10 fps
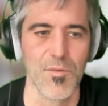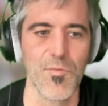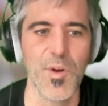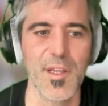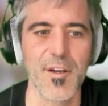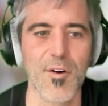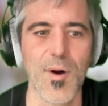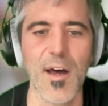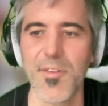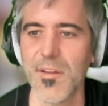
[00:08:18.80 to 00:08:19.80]
really know
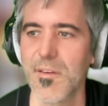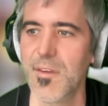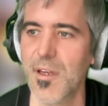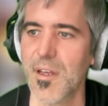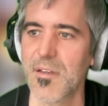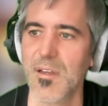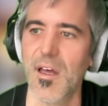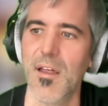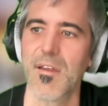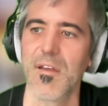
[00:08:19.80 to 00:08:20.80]
why. I think they, it,
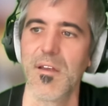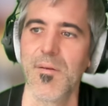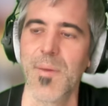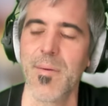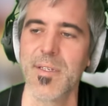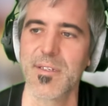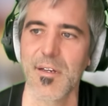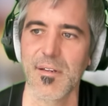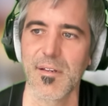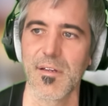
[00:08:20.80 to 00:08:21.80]
you know, maybe it's
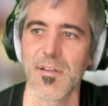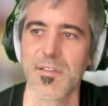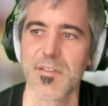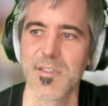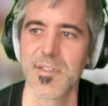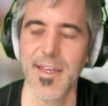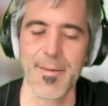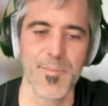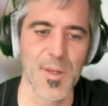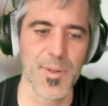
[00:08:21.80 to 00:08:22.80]
like the
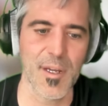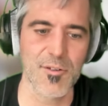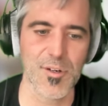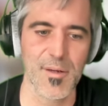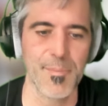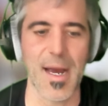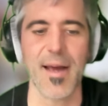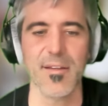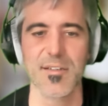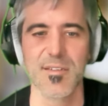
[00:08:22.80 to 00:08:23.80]
the potential
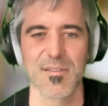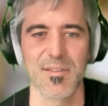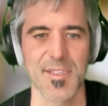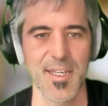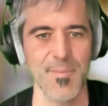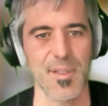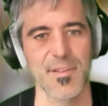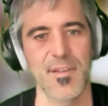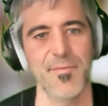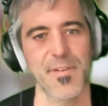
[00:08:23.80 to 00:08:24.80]
impact. It
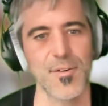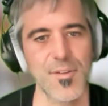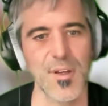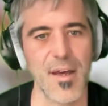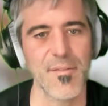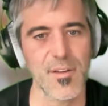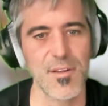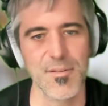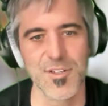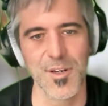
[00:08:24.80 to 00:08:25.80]
seemed difficult to have like
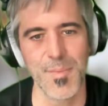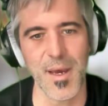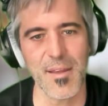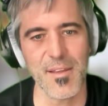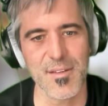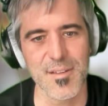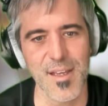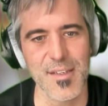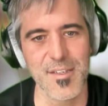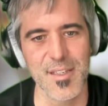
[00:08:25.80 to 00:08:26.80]
huge impact this,
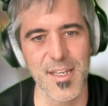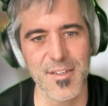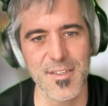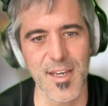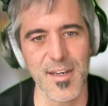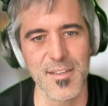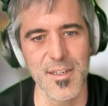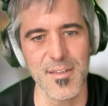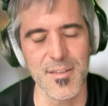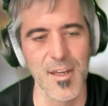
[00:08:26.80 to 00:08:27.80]
as a data
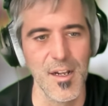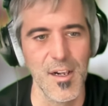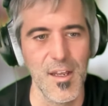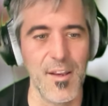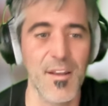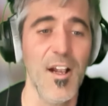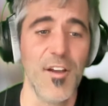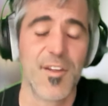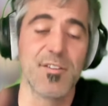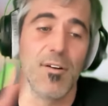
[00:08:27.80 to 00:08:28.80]
scientist. And then
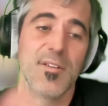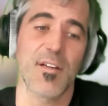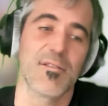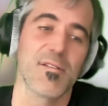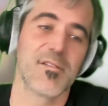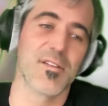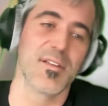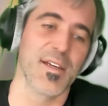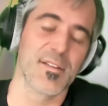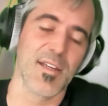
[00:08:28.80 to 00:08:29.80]
there's always like the,
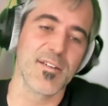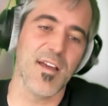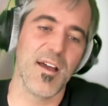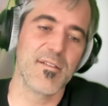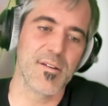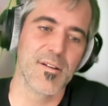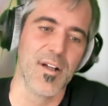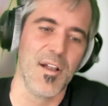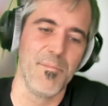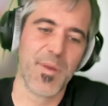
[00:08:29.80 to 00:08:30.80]
the data science. So uh,
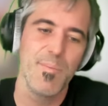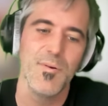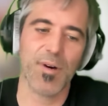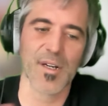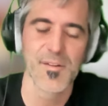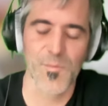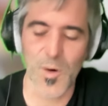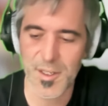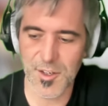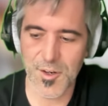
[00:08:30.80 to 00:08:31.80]
people want,
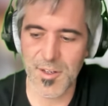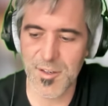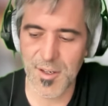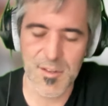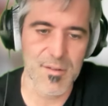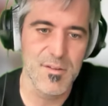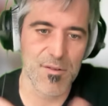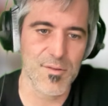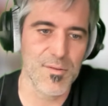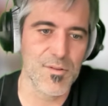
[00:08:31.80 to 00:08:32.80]
wanted to go into it to
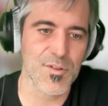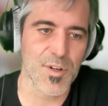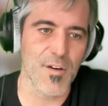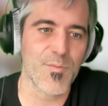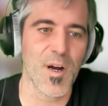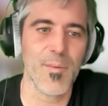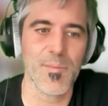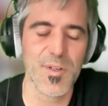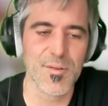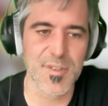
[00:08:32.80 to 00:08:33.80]
do to solve
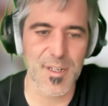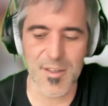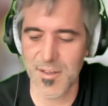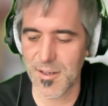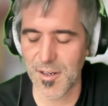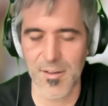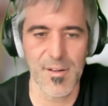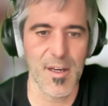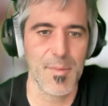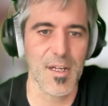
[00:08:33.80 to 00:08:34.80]
problem using you know
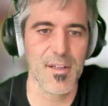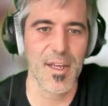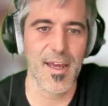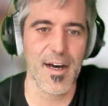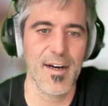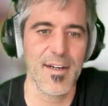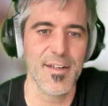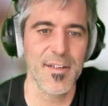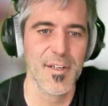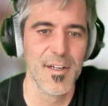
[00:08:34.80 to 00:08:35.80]
ML and
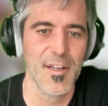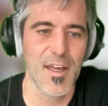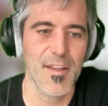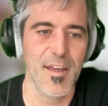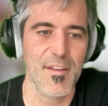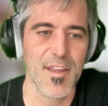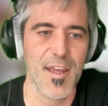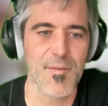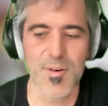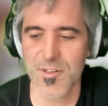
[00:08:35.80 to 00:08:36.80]
AI. And then
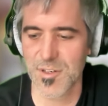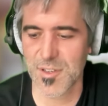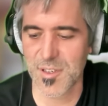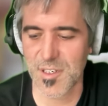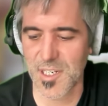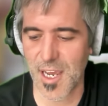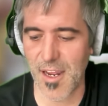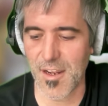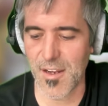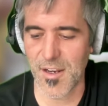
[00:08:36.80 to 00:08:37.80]
they were just
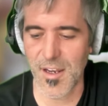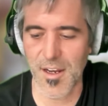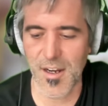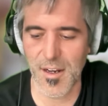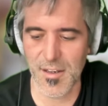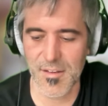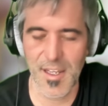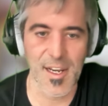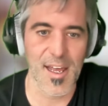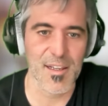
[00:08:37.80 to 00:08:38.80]
kind of uh,
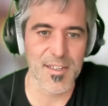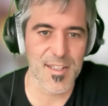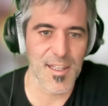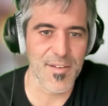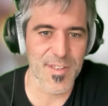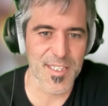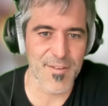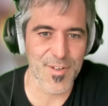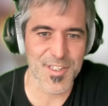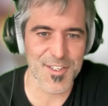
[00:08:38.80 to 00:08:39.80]
data analysts that live in San
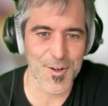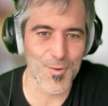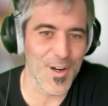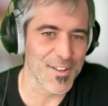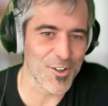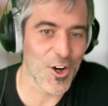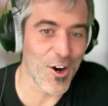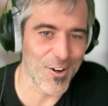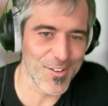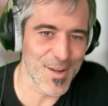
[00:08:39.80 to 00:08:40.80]
Francisco wanted to
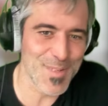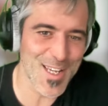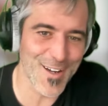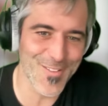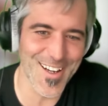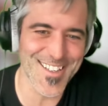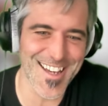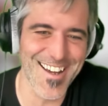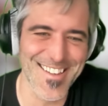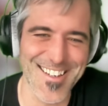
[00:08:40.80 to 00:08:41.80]
call themselves data
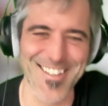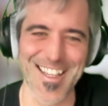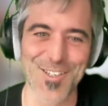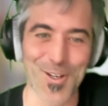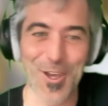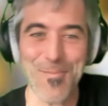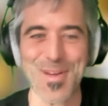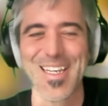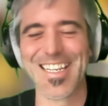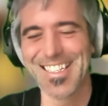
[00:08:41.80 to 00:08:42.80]
scientists because that's what
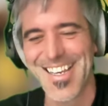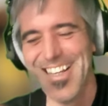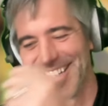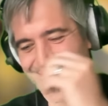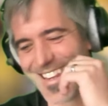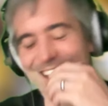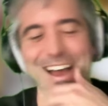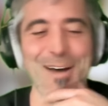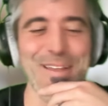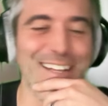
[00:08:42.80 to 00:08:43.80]
companies need.
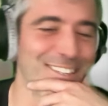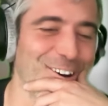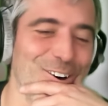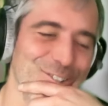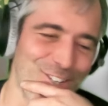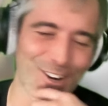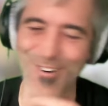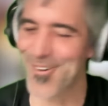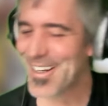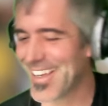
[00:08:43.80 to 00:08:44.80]
I mean, that's the old joke.
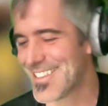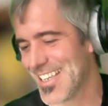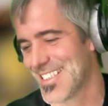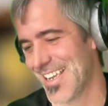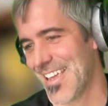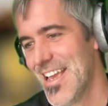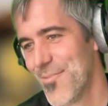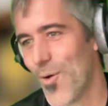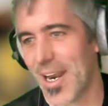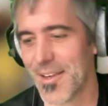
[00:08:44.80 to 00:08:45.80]
Yeah, right? that's yeah. like,
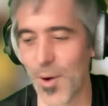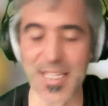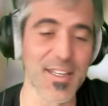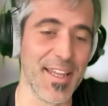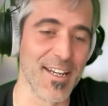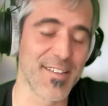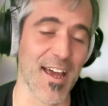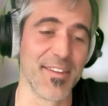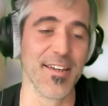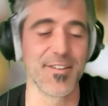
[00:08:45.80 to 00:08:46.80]
what is, what is a data
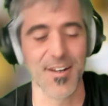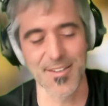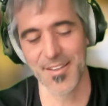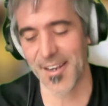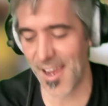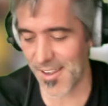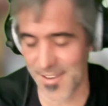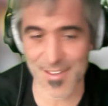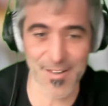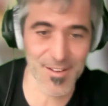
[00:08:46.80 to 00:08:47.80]
scientist? Oh, it's a data
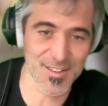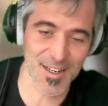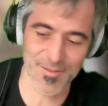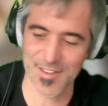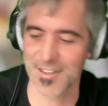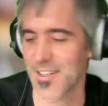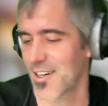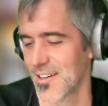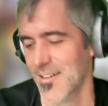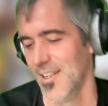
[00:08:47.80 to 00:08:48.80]
analyst living in San
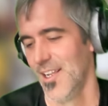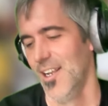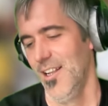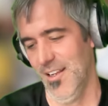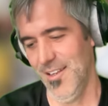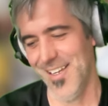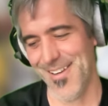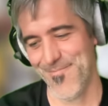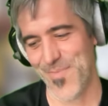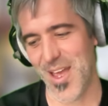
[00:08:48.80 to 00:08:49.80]
Francisco
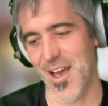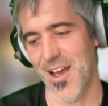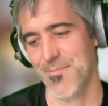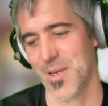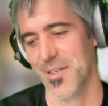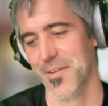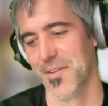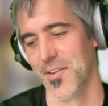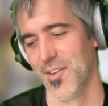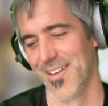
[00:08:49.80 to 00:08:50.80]
um,
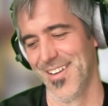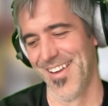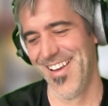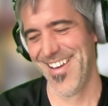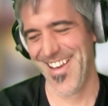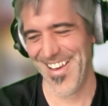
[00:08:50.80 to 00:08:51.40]
That's really nice.